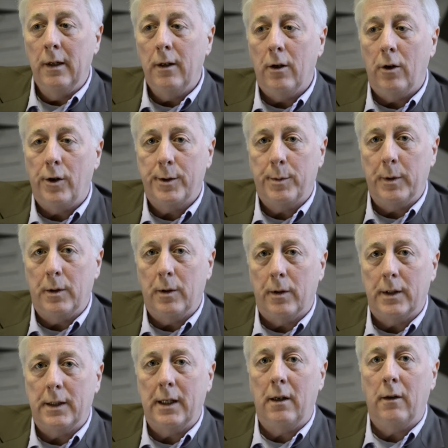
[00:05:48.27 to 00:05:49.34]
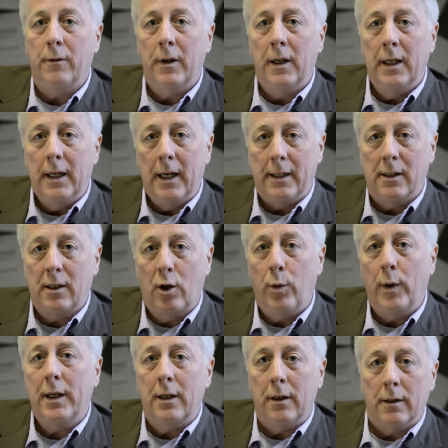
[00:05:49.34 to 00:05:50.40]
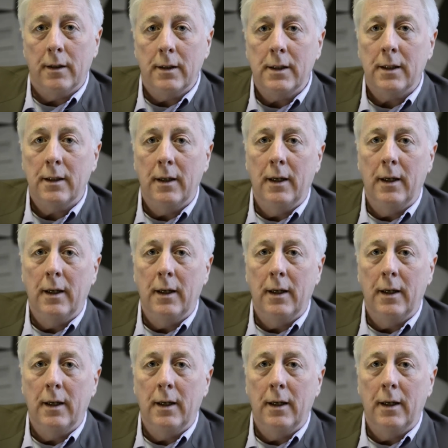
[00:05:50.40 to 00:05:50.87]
the hospital itself has quickened